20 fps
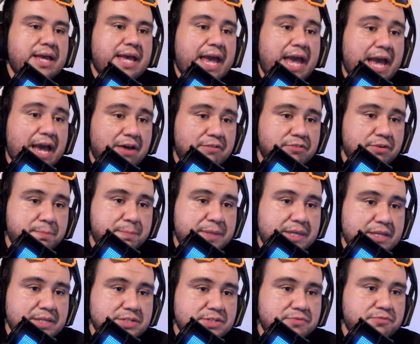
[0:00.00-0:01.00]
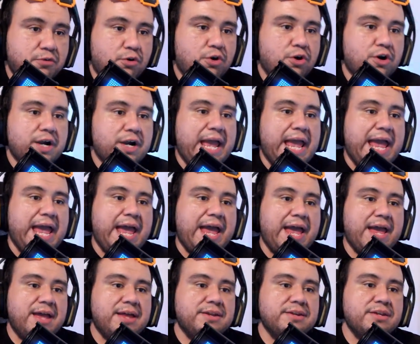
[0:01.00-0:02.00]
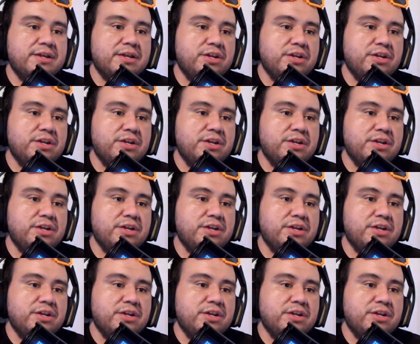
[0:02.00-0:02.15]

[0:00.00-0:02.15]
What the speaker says: have a PS4, and